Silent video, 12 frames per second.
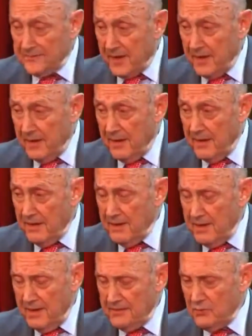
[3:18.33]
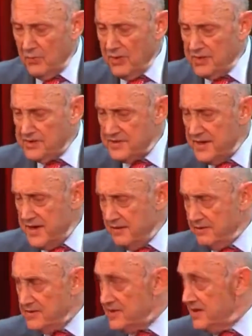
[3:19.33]
uh it was
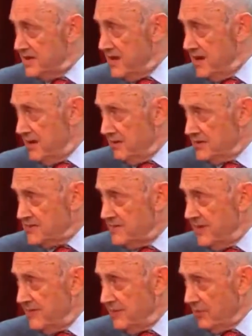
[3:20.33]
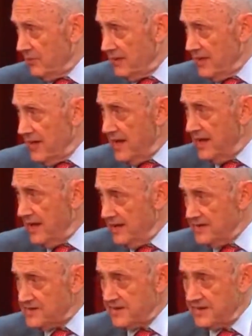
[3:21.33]
years and years before it had
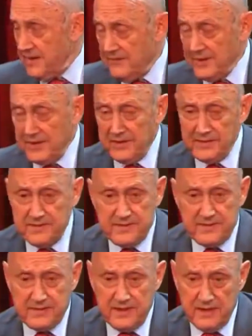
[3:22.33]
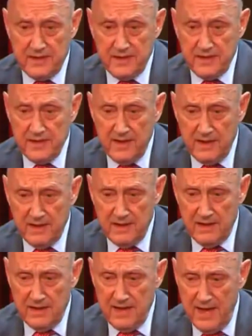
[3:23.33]
any significant uh,
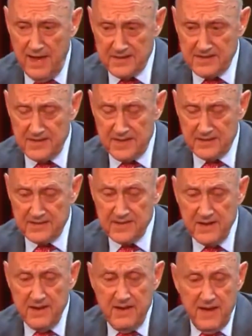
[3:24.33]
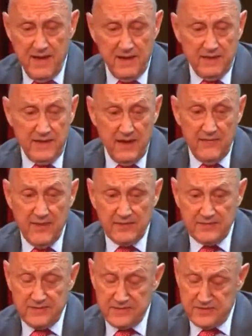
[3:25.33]
uh, assets. And again,
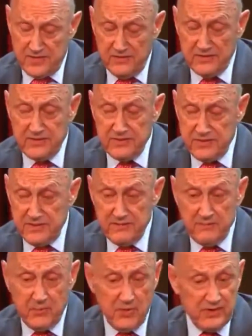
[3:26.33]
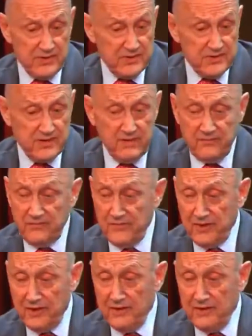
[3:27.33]
that just shows you the importance of